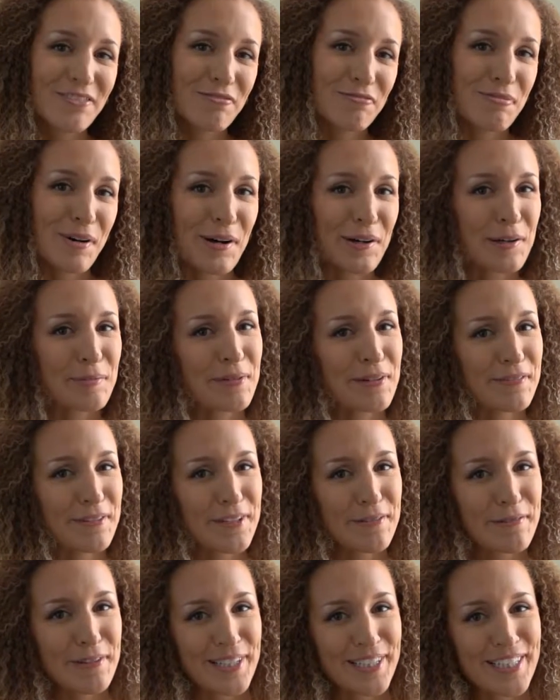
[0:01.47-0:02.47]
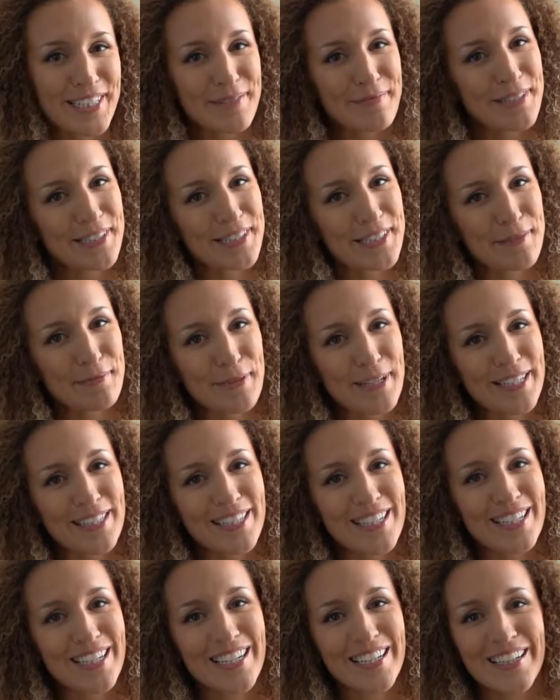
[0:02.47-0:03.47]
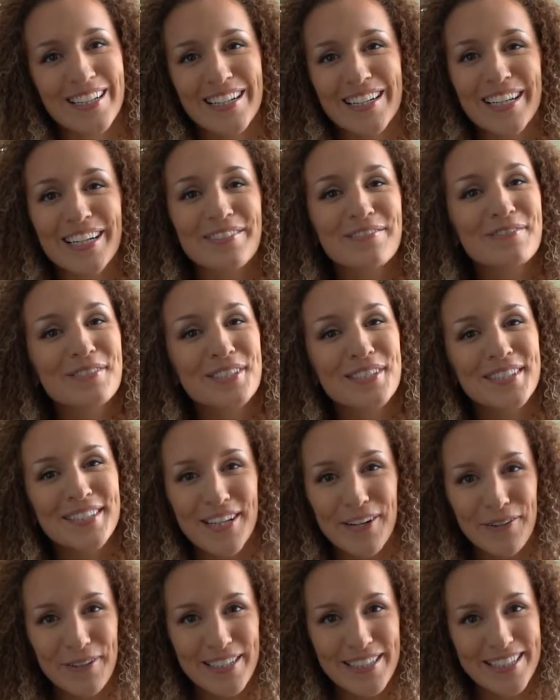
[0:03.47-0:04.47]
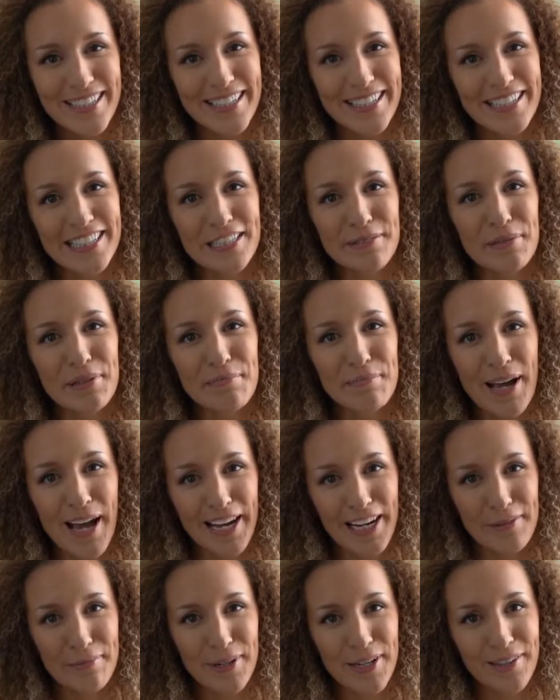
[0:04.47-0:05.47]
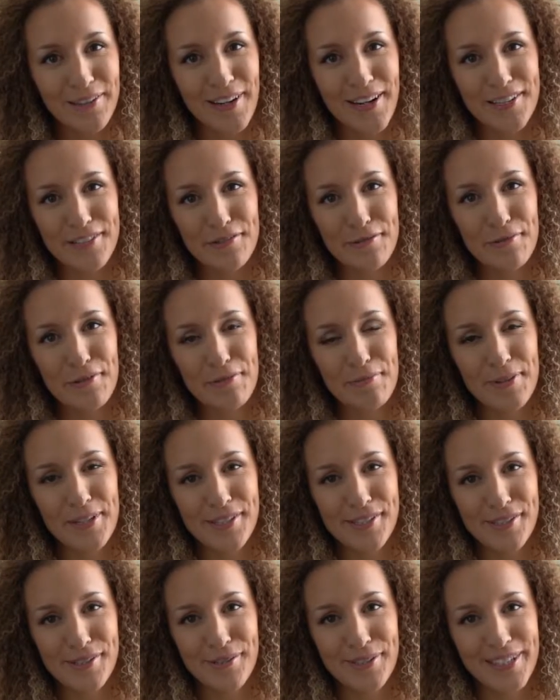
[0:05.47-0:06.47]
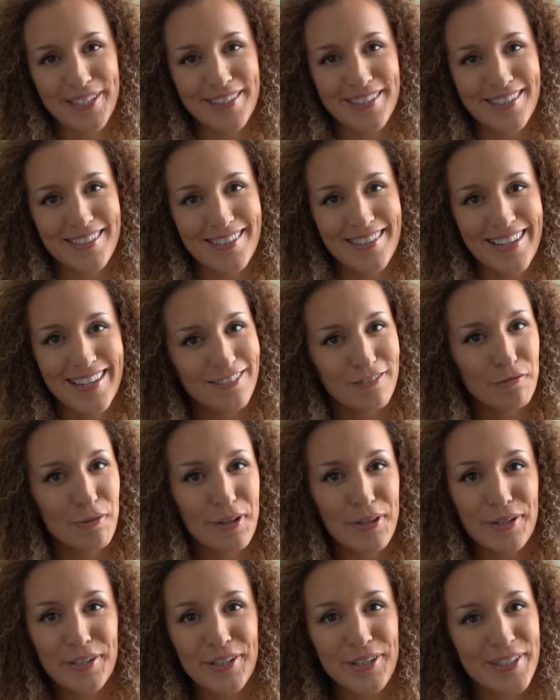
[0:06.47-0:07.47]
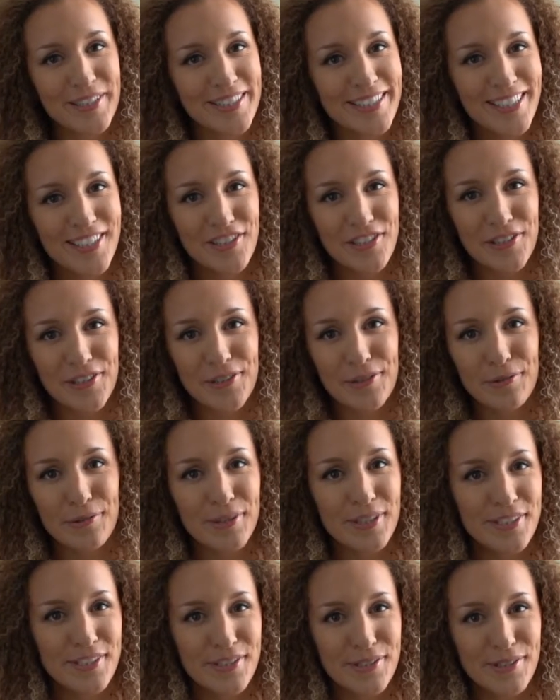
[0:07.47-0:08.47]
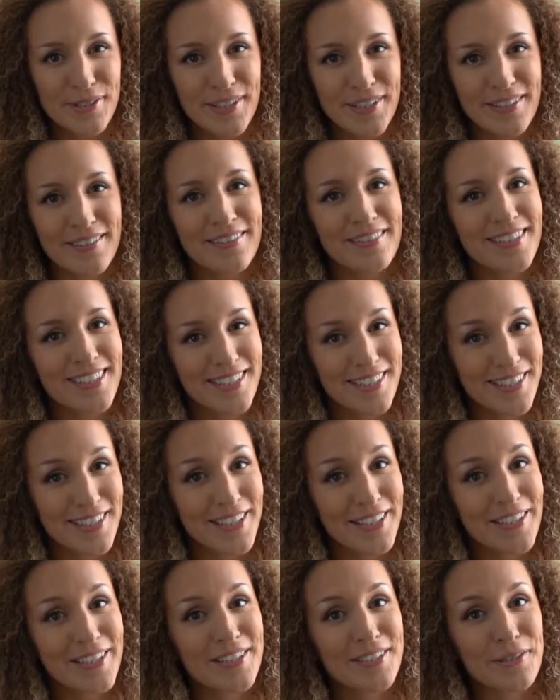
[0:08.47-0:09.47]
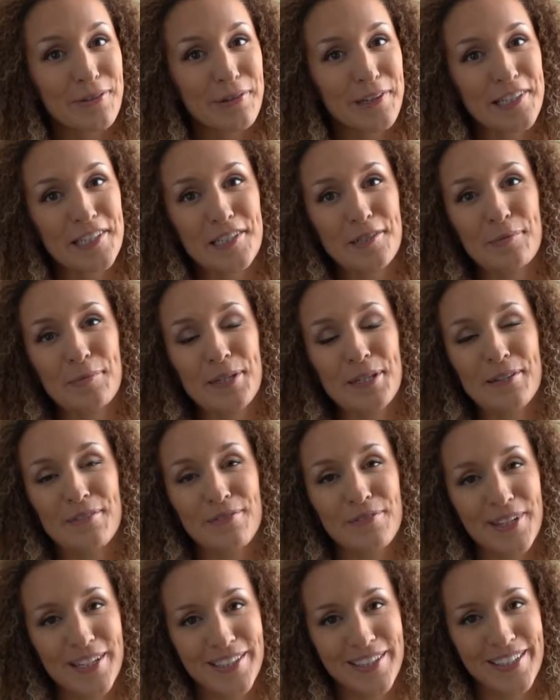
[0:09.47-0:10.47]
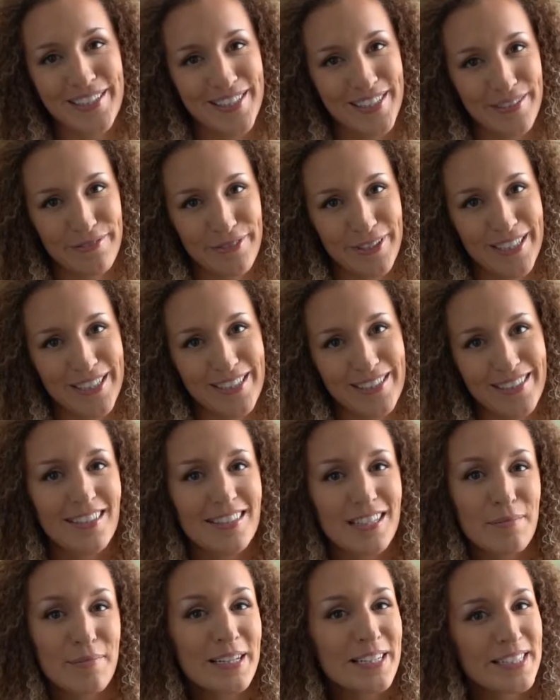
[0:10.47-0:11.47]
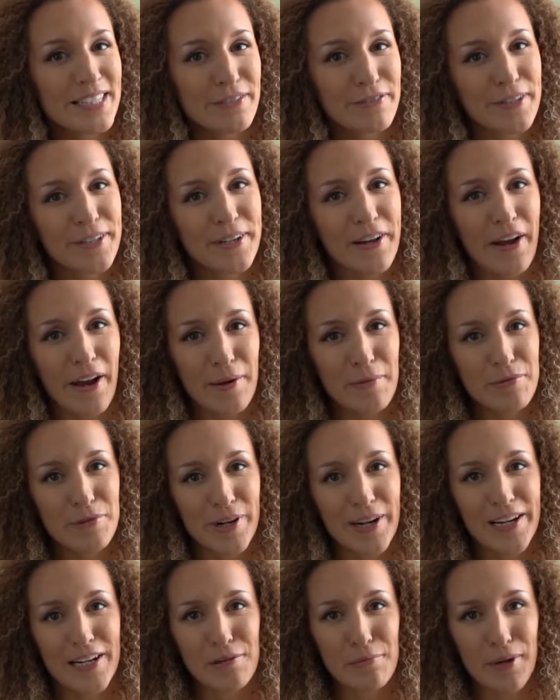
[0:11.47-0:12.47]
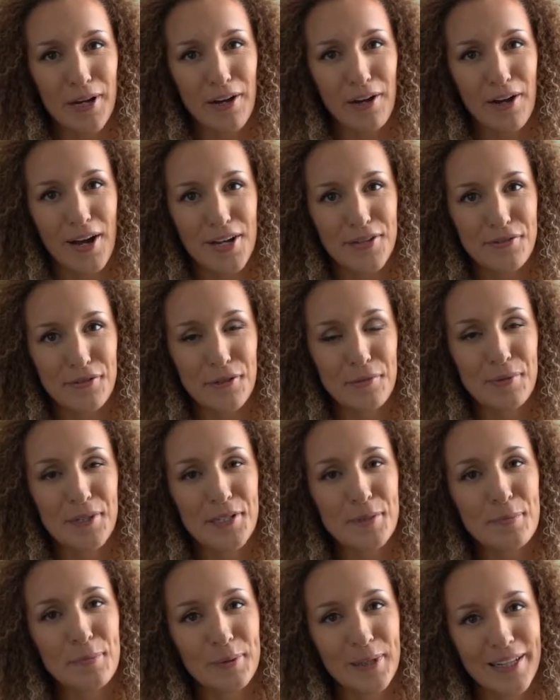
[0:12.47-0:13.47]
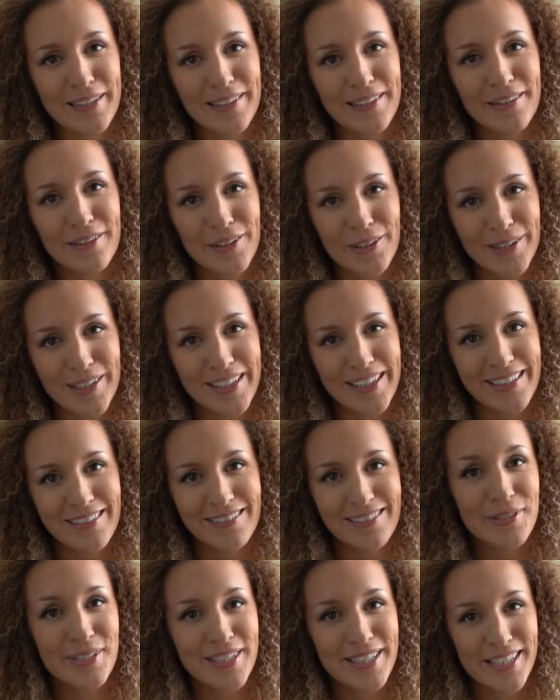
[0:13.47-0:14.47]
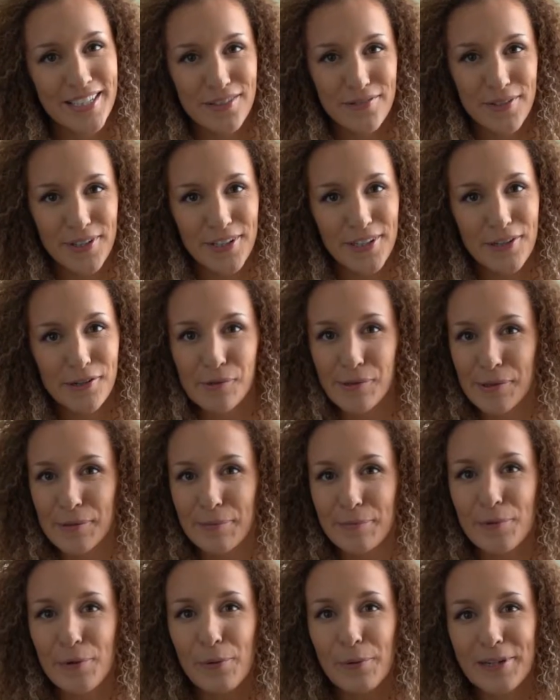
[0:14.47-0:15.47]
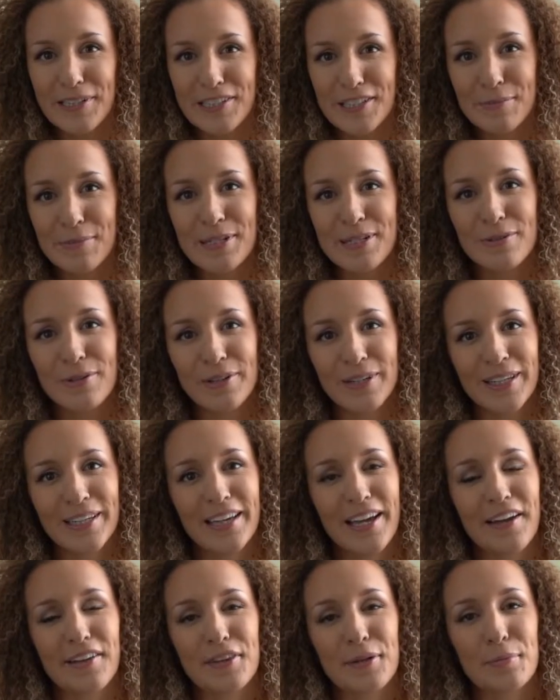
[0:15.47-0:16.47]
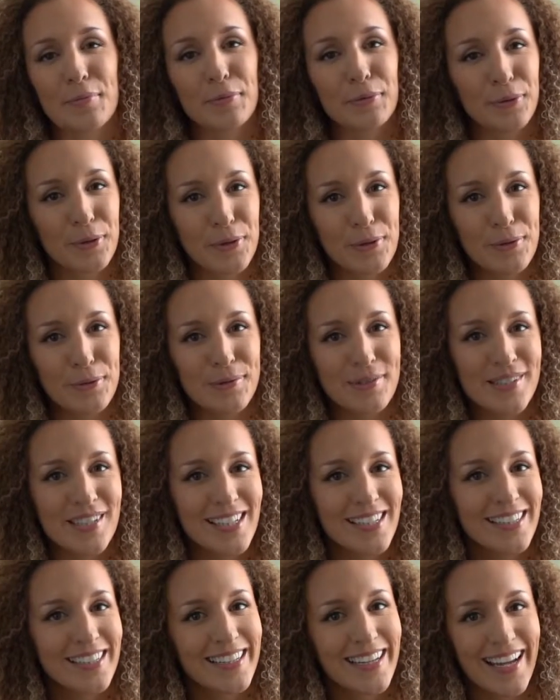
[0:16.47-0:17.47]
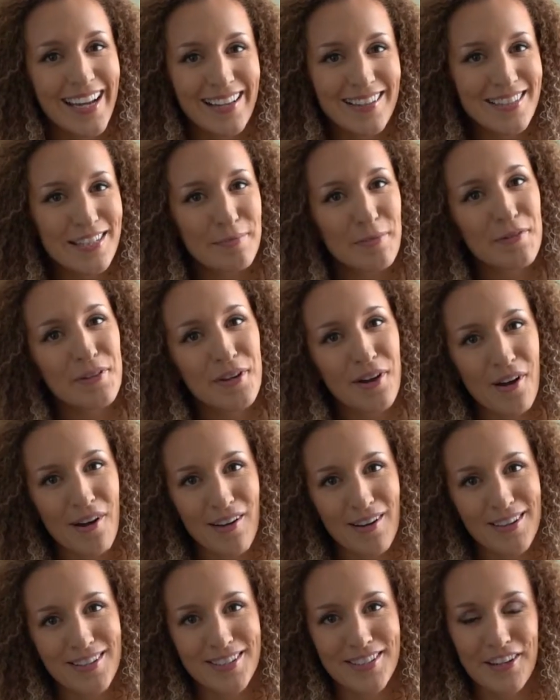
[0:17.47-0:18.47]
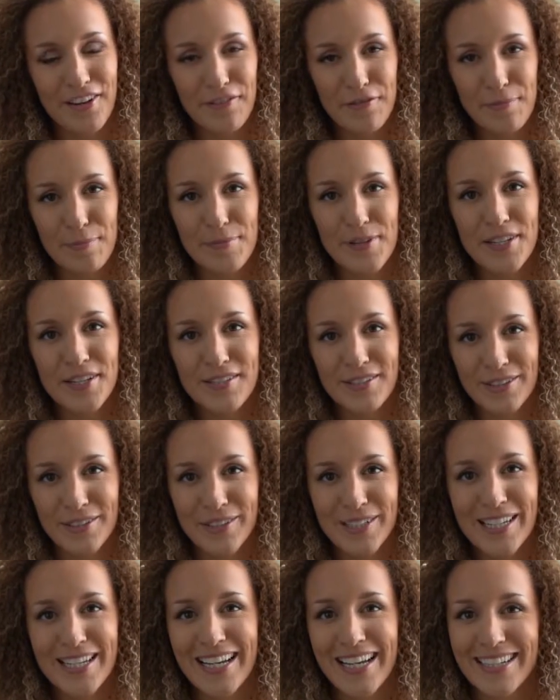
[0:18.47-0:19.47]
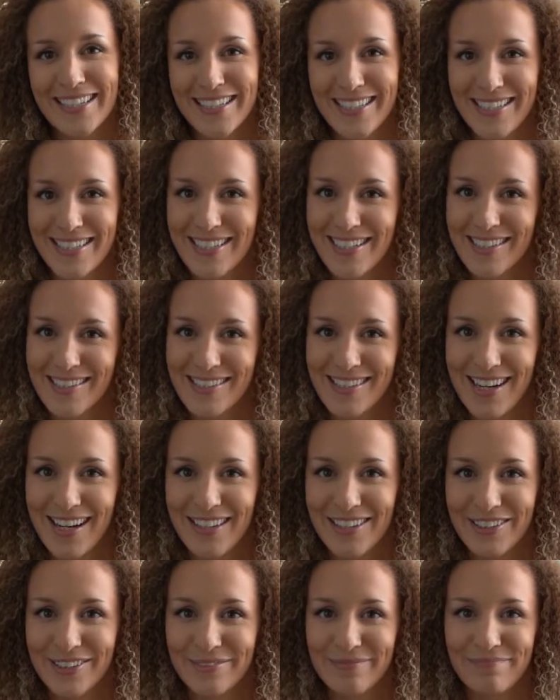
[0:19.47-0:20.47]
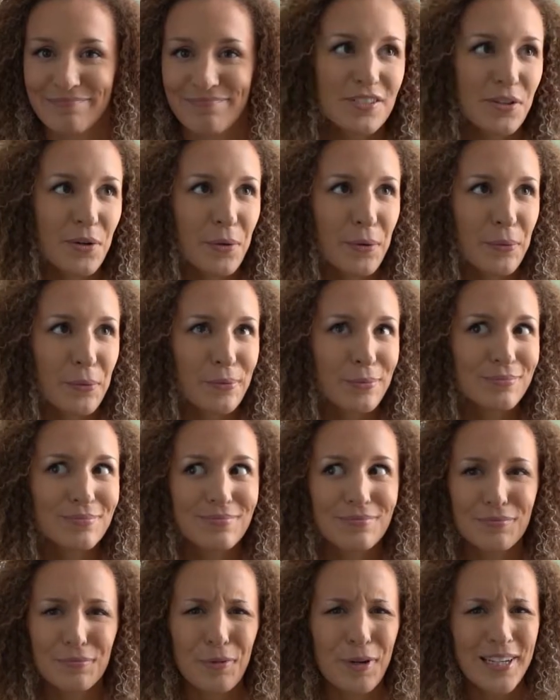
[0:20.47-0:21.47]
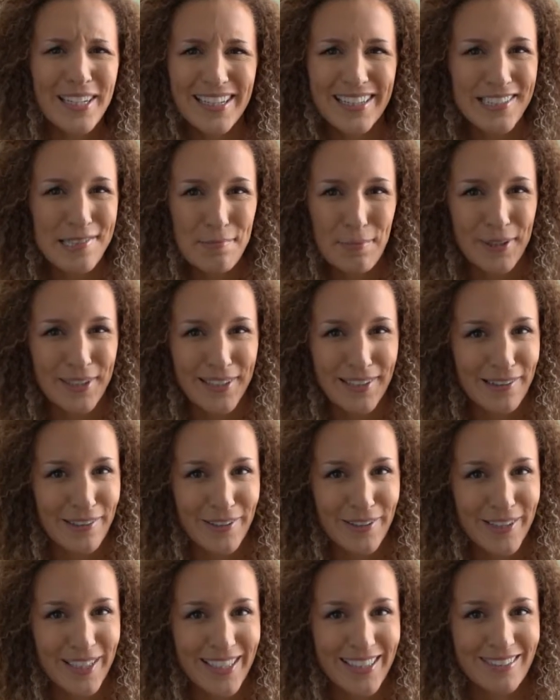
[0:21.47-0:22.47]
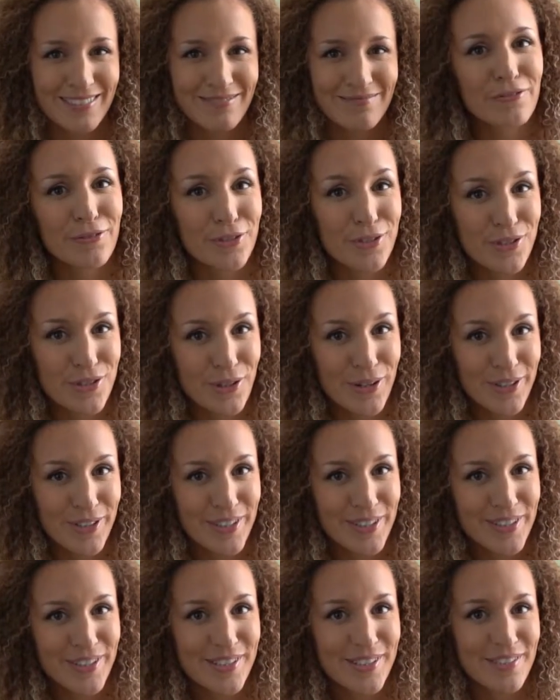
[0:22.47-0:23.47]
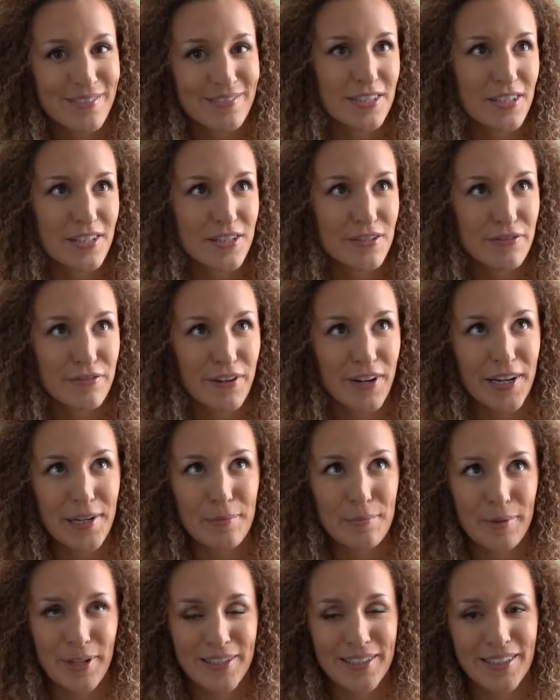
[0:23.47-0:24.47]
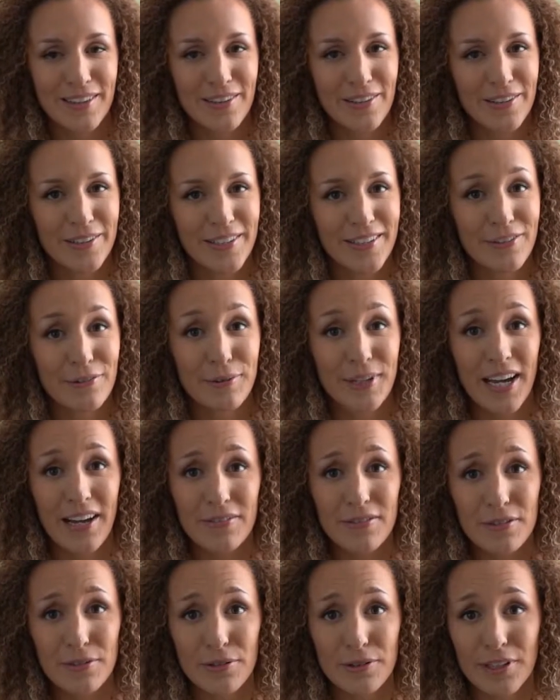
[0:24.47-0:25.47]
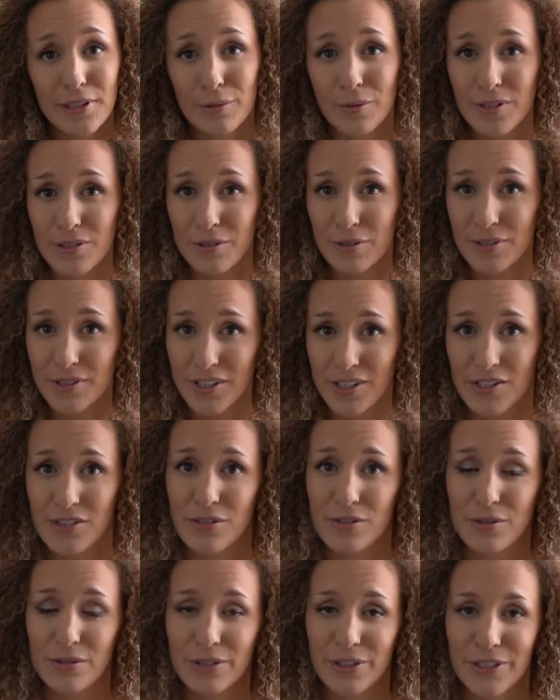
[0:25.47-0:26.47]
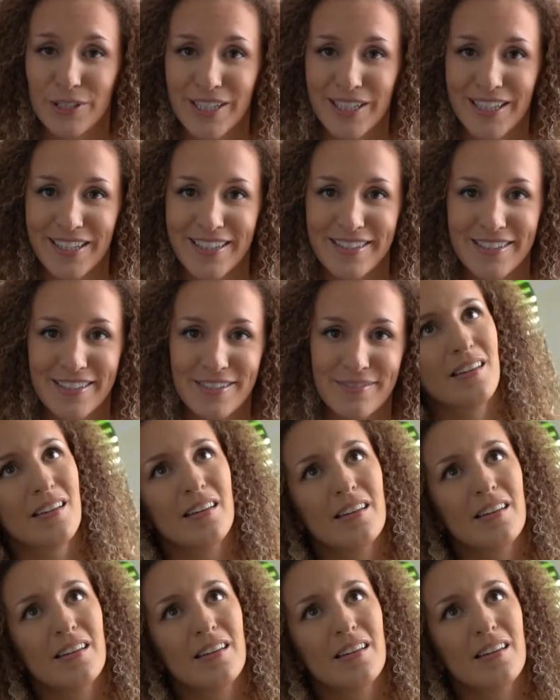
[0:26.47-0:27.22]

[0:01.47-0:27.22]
Welcome everyone, it's Mrs. Plaisted here, and I'm so excited to be back in my classroom with my students. Whether you're a teacher or a student, this year is going to be very different. Something different I'm trying in my classroom is blended learning. In today's video, we're going to be looking at the pros and some of the cons of this learning and teaching style. So, what is blended learning? For starters, to define blended learning, we have to look at what traditional learning is.